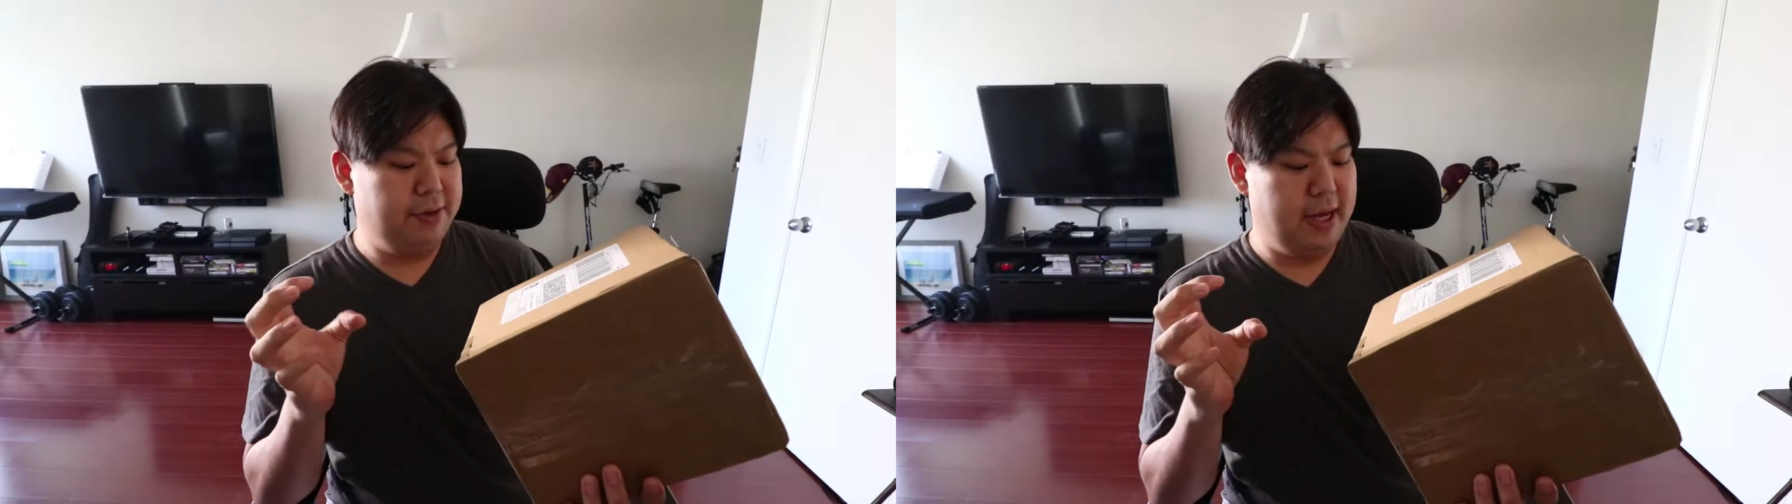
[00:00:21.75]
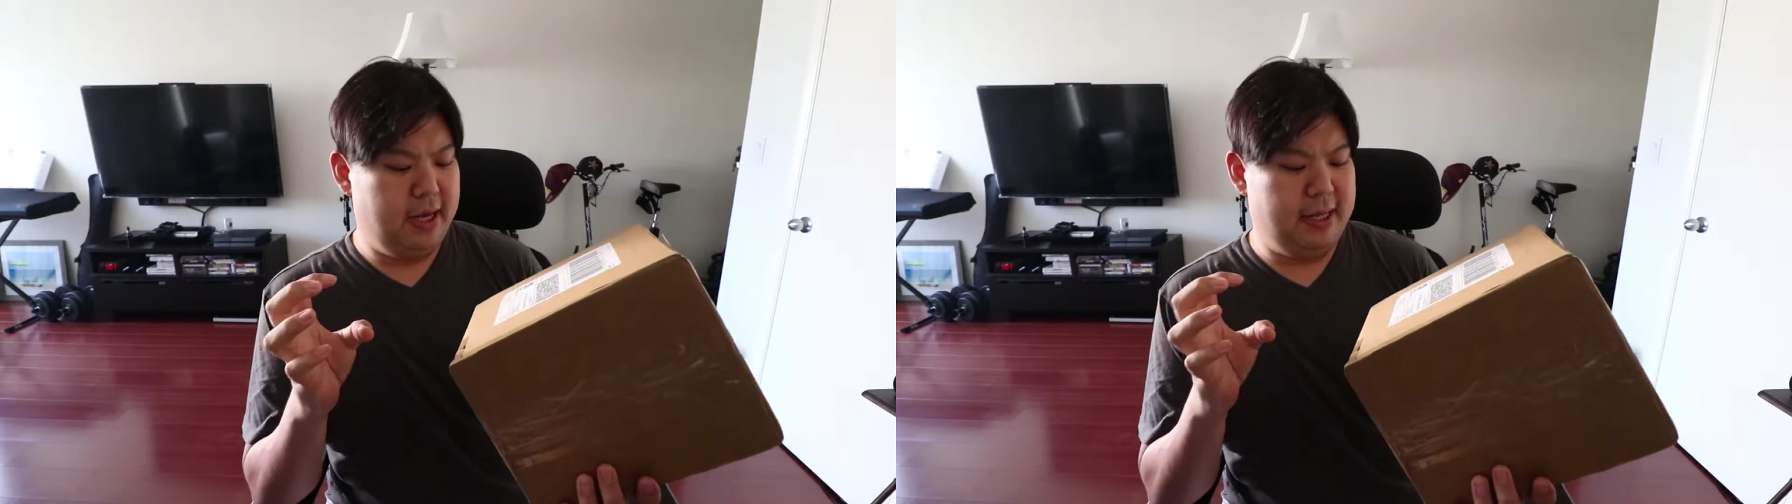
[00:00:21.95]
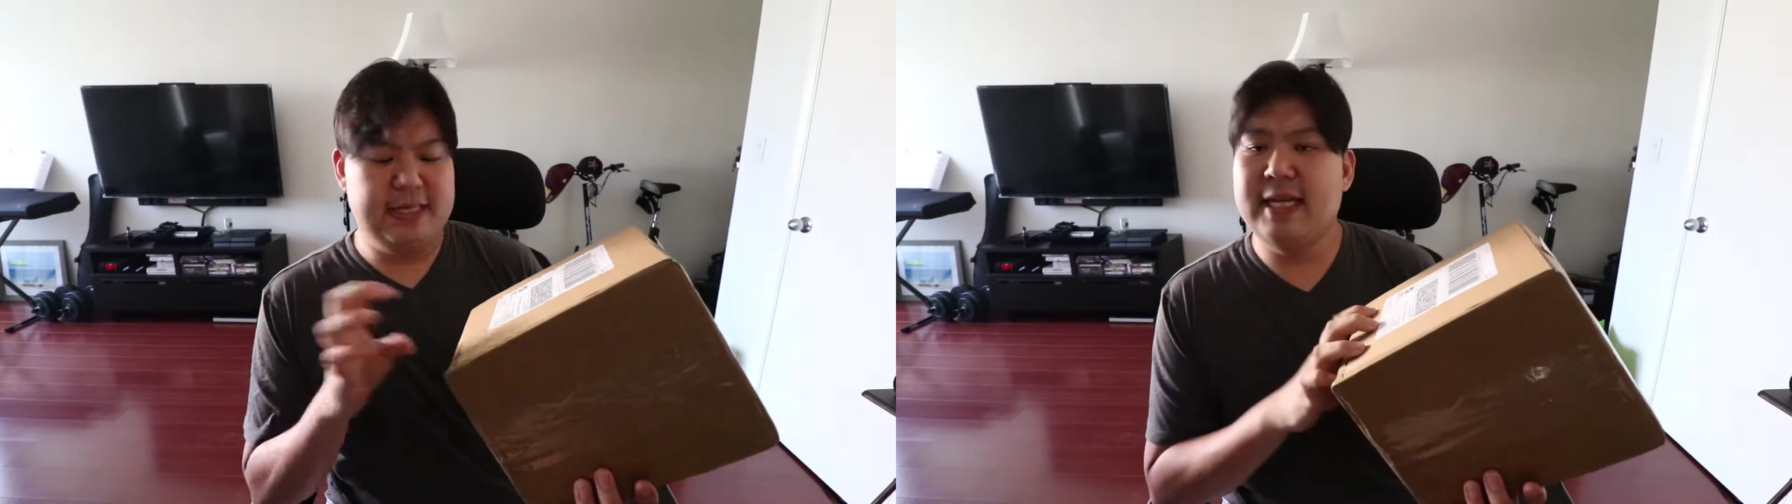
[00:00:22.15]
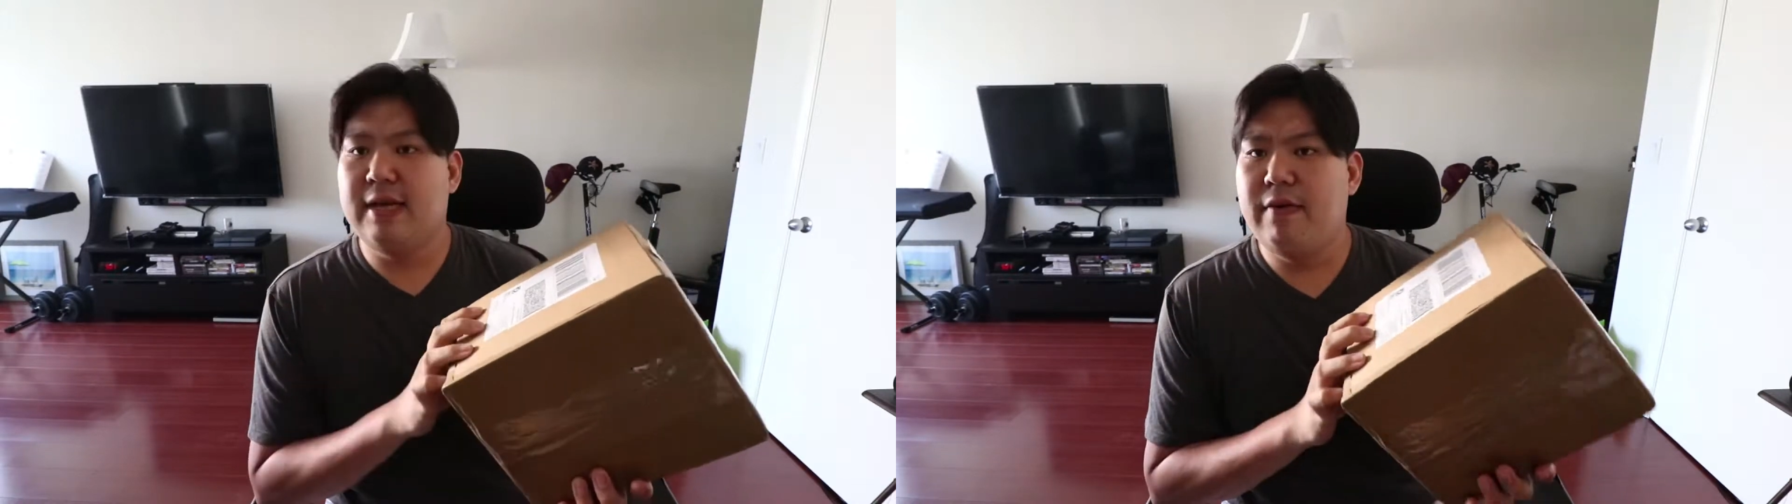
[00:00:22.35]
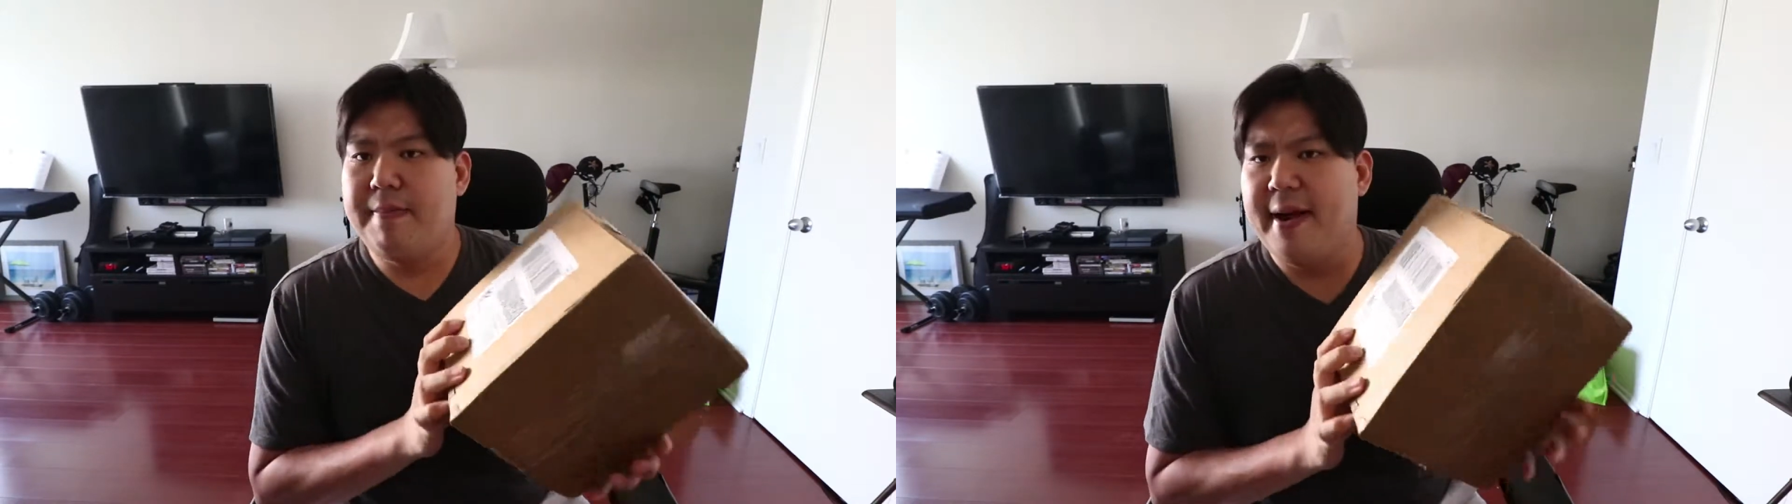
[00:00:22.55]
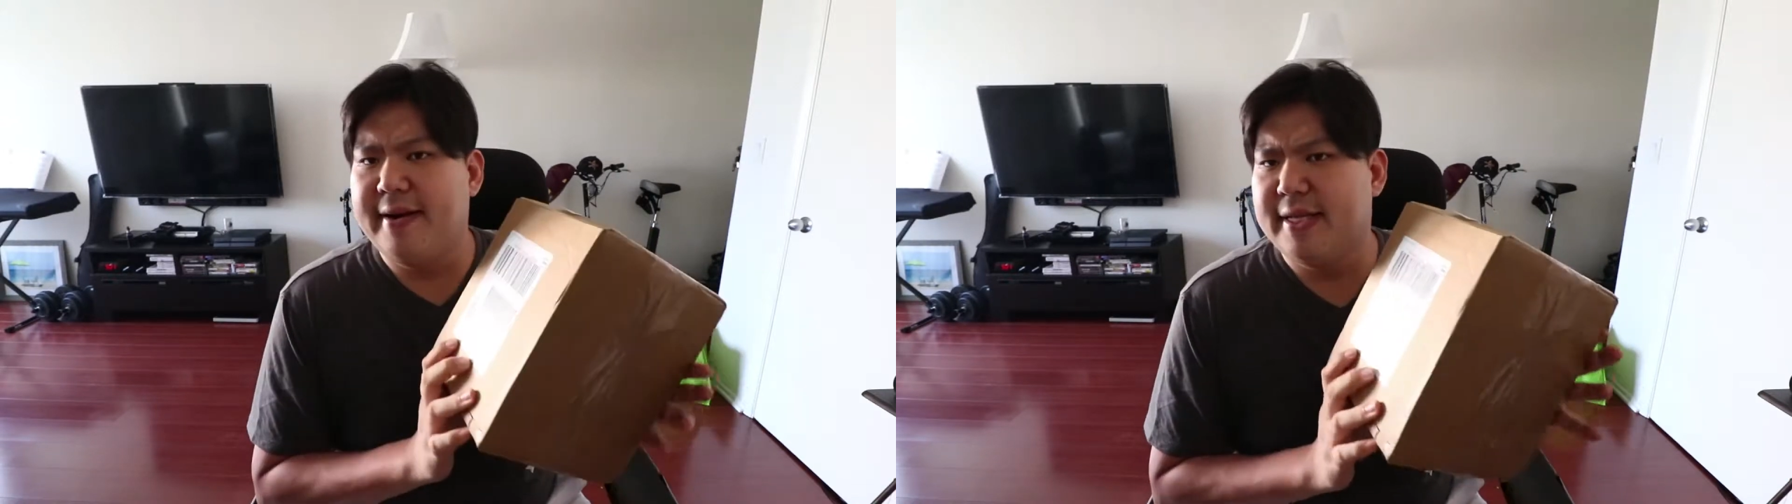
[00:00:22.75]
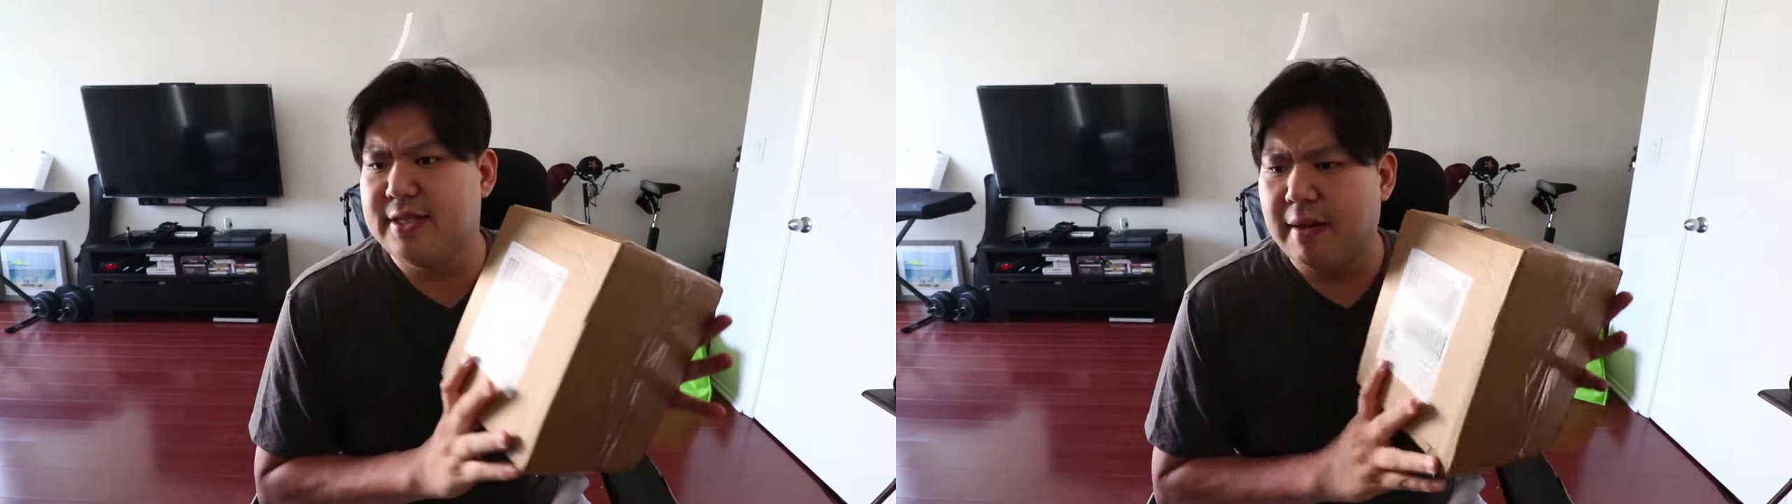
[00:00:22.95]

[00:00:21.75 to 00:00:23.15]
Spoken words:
they said they repaired it.